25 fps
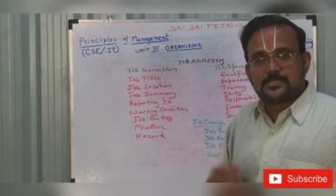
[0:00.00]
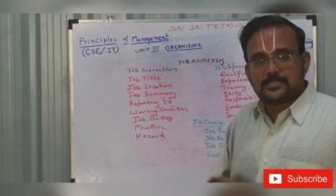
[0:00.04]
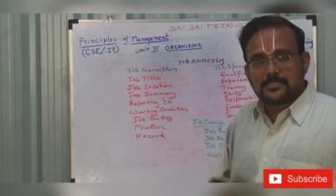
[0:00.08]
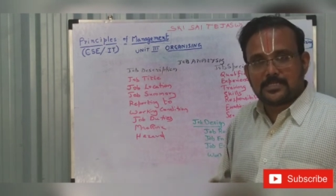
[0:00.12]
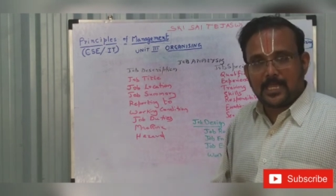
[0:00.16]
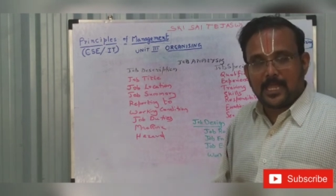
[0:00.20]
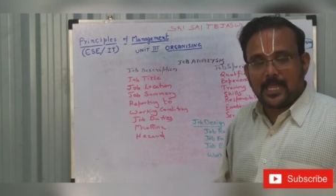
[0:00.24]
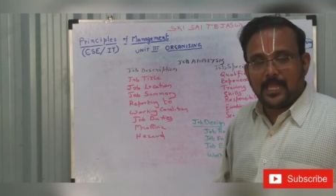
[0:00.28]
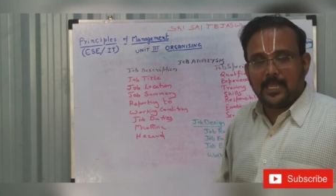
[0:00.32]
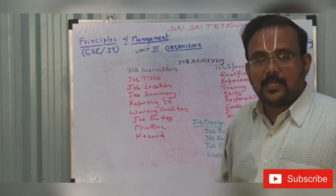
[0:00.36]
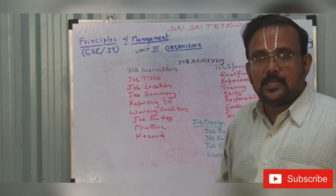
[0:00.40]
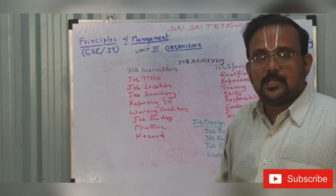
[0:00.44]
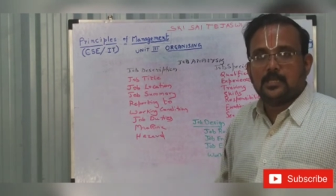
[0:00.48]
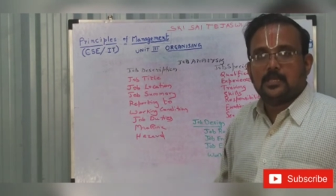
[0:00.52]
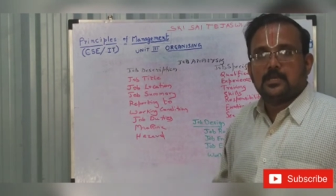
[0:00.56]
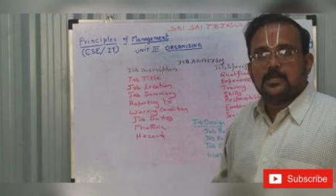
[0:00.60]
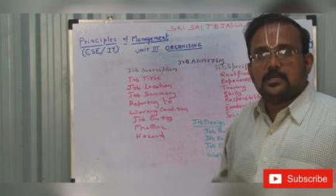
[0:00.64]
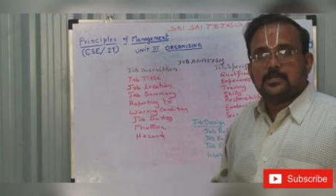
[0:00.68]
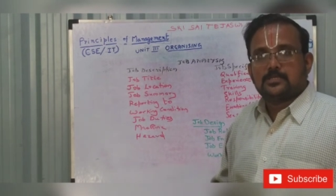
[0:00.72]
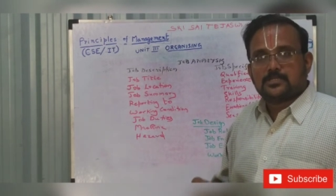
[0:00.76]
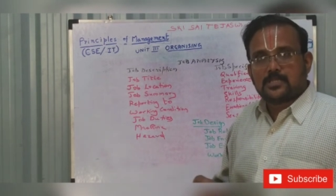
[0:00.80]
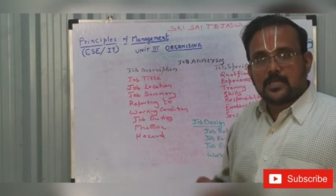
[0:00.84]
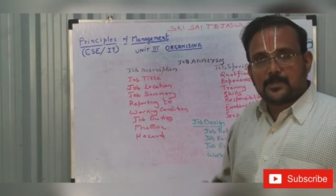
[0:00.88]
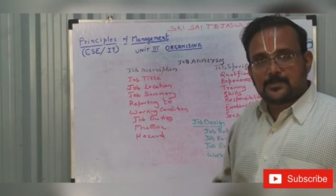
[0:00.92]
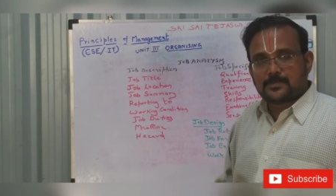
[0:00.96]
Please
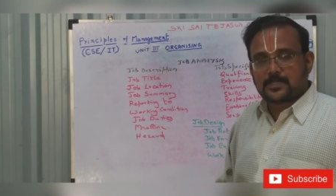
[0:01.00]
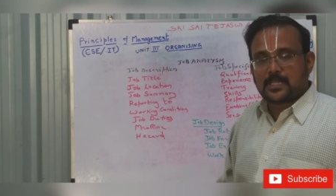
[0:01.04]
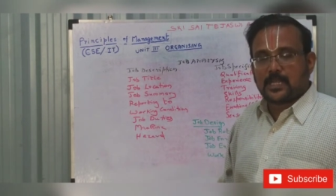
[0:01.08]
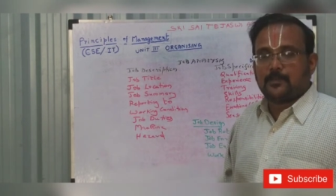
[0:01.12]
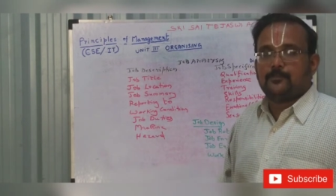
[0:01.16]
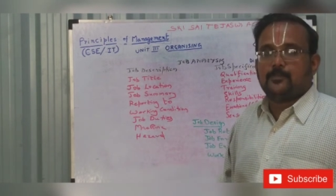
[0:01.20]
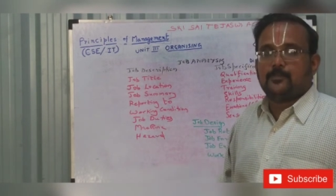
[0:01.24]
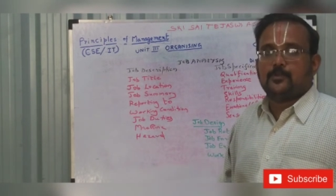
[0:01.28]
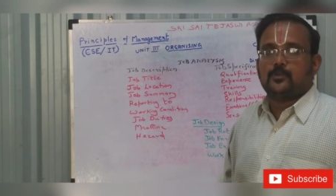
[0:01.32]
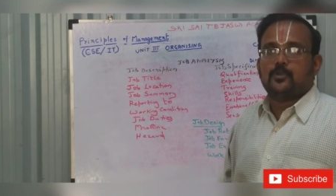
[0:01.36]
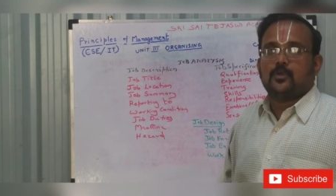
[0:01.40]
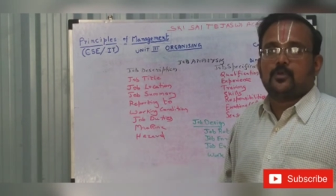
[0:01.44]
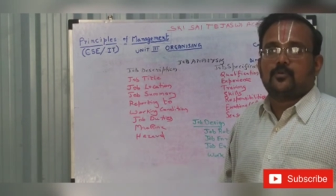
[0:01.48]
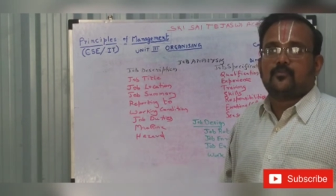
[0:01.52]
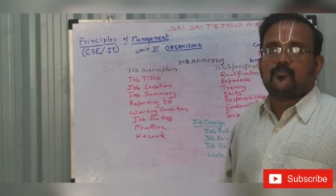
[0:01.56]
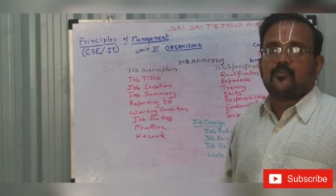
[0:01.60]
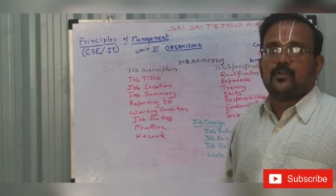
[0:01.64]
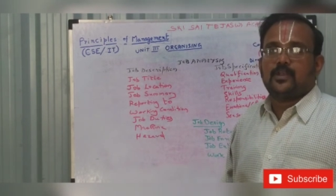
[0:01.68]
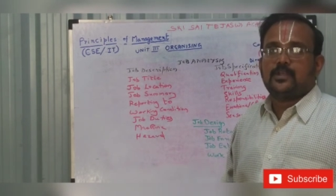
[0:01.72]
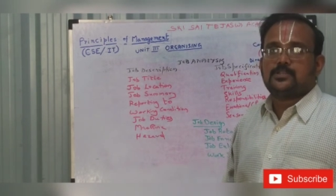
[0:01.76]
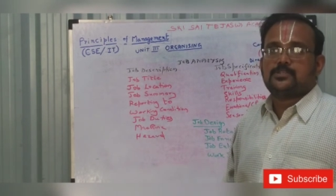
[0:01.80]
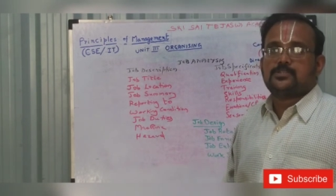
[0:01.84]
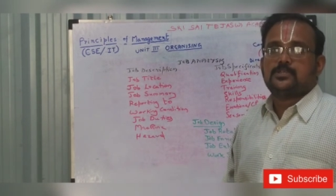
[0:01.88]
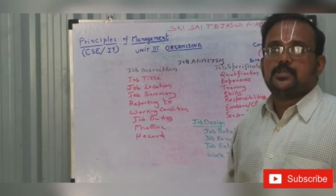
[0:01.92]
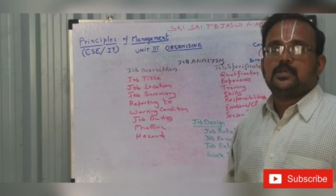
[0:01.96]
share, subscribe with
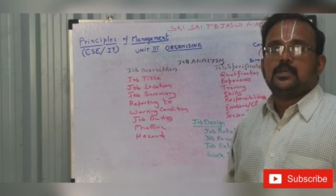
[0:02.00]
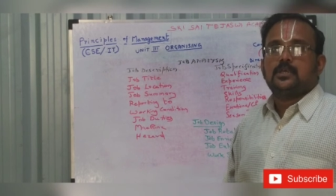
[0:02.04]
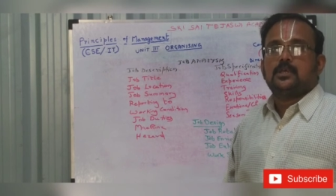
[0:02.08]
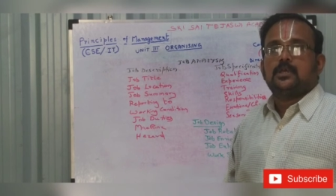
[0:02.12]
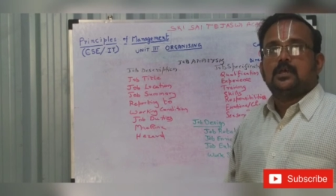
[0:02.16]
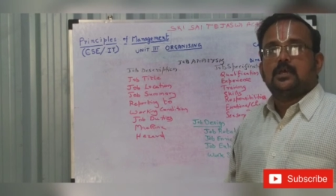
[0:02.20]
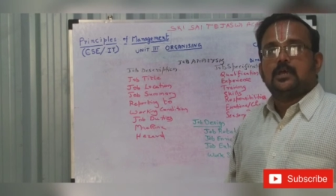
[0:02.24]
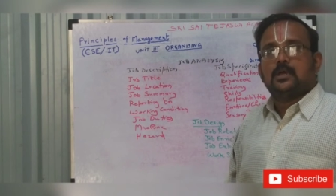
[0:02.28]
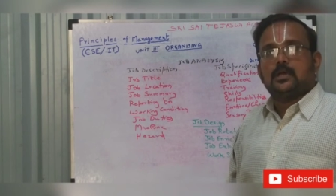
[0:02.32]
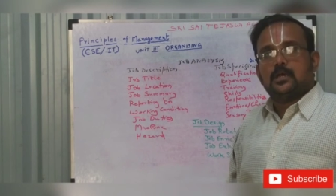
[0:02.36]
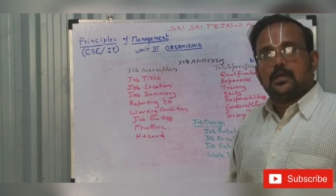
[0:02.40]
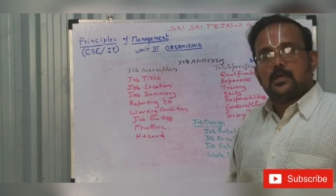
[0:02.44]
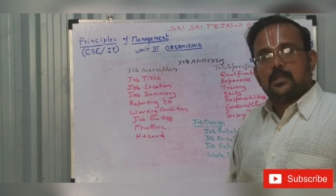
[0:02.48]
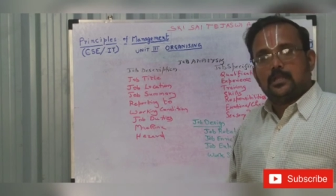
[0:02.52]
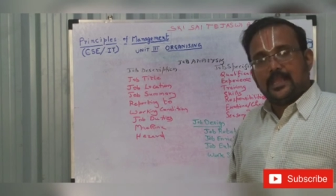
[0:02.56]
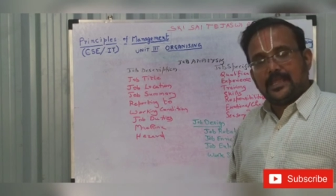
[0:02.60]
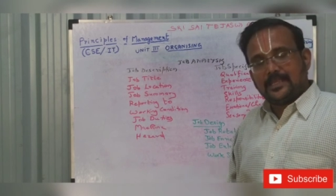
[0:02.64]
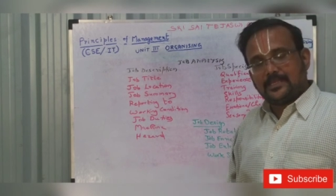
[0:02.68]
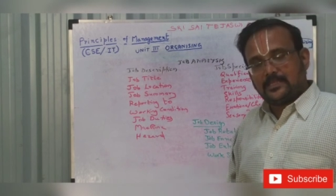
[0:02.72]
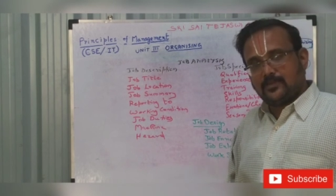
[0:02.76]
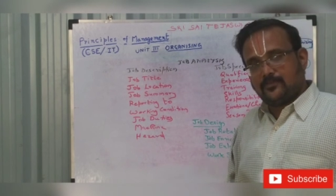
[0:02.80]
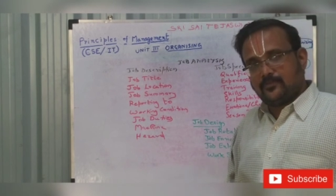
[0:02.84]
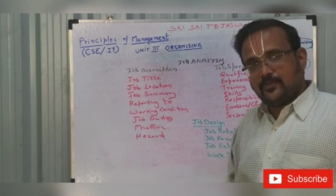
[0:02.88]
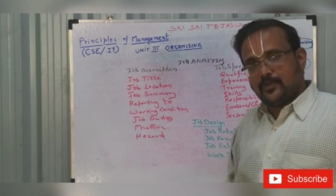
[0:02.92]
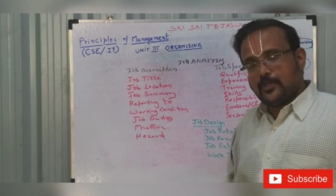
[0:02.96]
your friends,
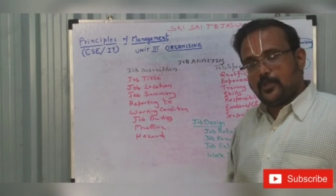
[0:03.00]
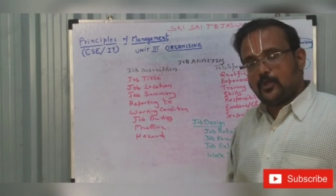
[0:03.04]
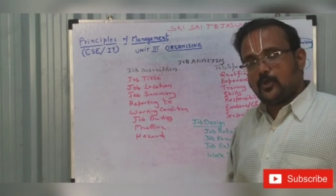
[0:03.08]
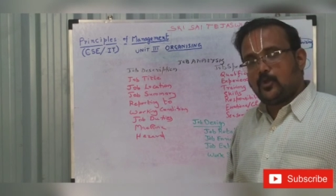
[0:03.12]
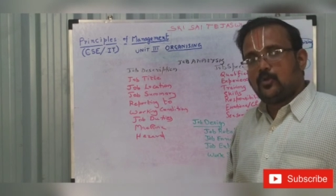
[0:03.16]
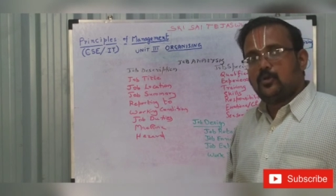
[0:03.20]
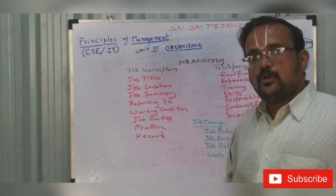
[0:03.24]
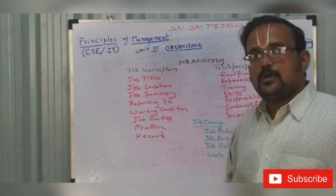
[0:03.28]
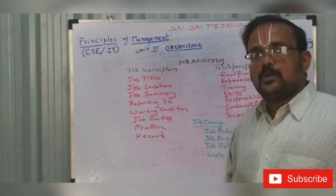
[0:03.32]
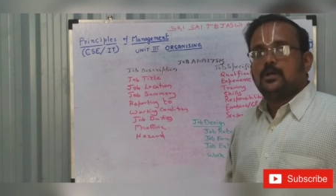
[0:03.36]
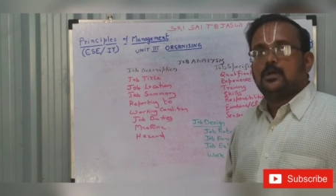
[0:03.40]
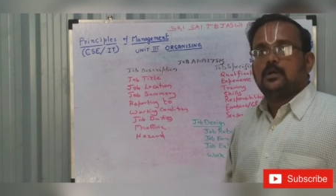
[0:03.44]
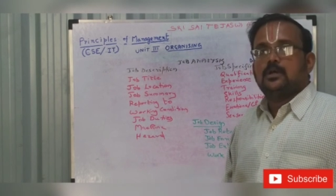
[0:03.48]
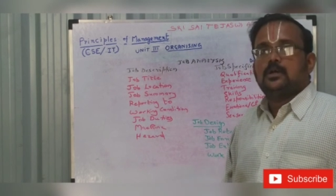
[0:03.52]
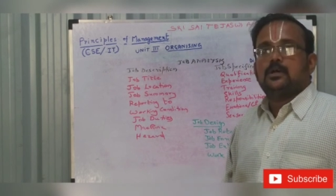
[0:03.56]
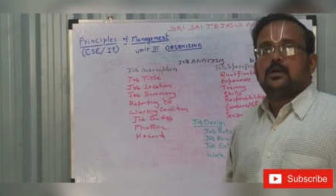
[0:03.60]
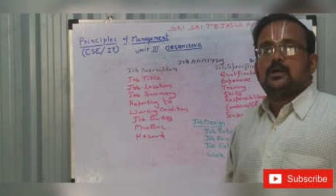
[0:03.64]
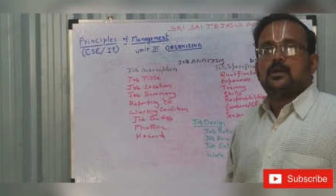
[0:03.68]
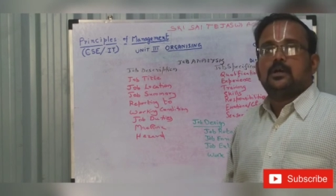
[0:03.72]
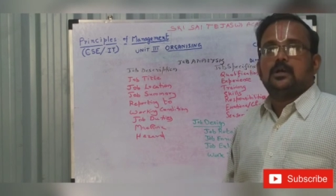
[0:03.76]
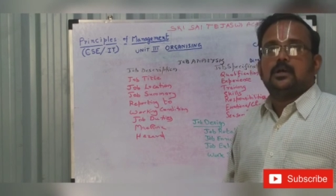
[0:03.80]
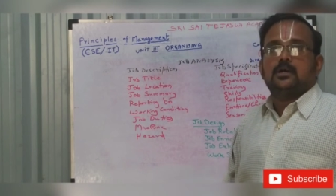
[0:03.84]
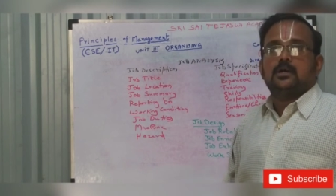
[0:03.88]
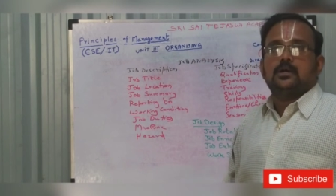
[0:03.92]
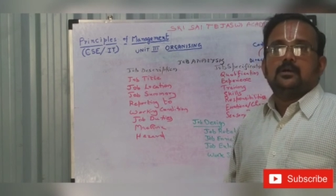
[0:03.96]
like the video,
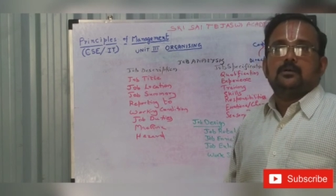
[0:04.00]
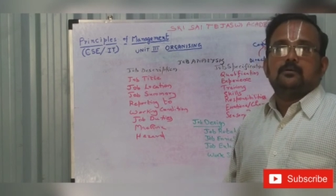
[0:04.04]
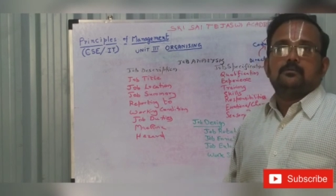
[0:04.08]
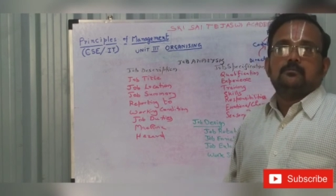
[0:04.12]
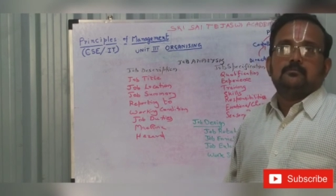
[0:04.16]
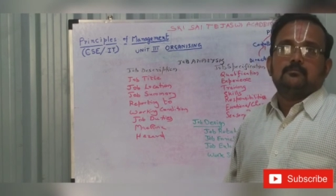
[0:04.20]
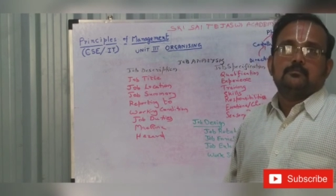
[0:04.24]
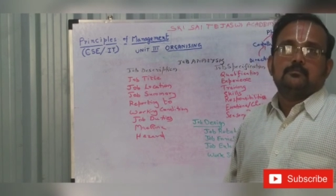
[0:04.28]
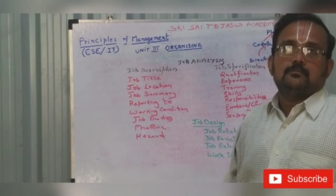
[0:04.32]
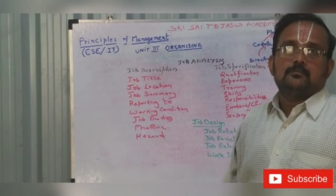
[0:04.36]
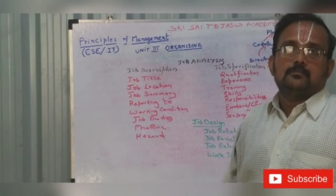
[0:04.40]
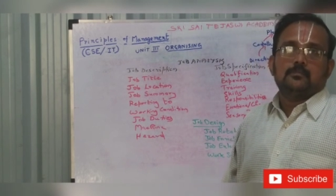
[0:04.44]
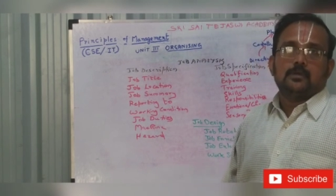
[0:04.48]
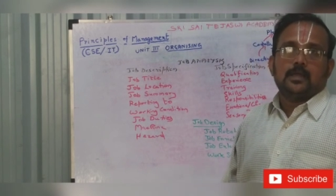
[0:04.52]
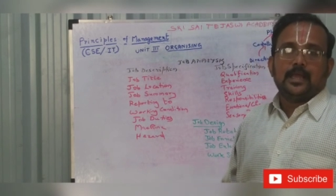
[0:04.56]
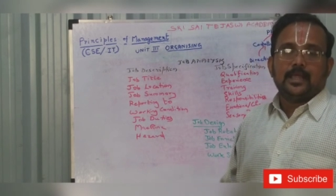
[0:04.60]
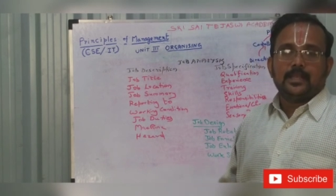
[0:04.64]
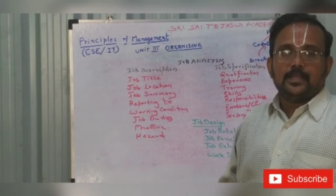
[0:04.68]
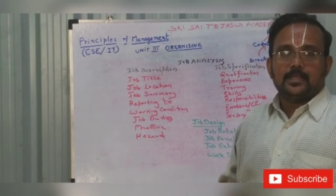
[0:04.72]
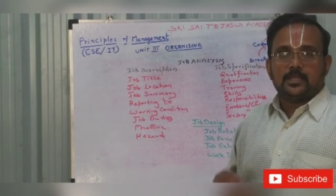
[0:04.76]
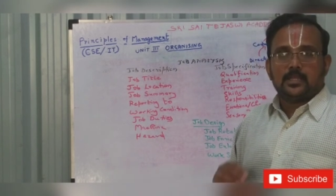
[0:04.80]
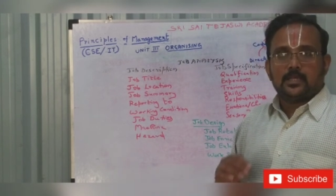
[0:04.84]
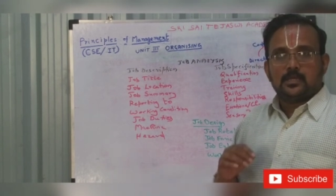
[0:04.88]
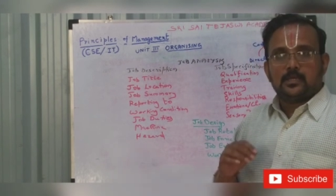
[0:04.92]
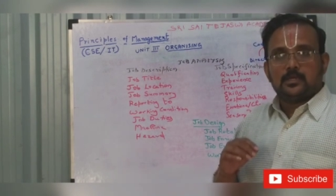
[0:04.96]

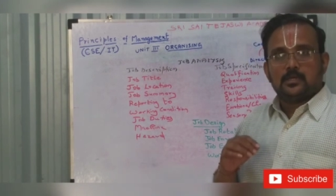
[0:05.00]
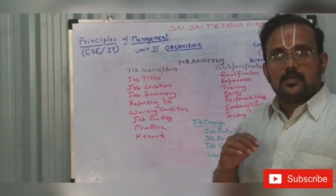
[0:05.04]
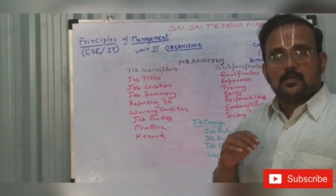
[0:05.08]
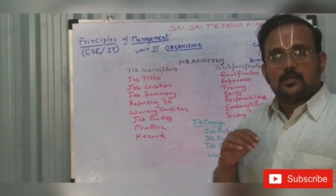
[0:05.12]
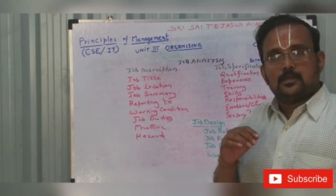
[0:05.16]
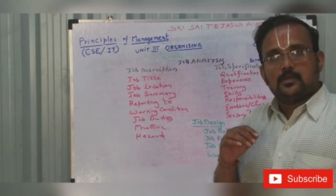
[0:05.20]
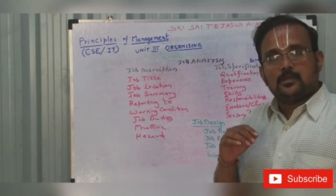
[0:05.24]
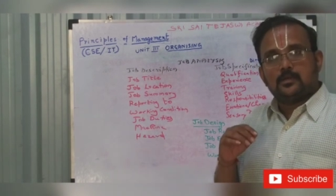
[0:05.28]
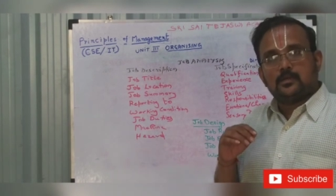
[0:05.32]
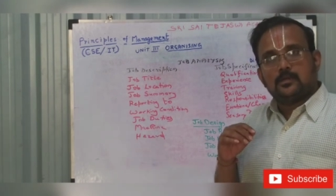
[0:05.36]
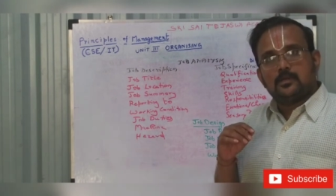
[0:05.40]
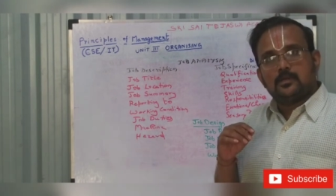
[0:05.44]
and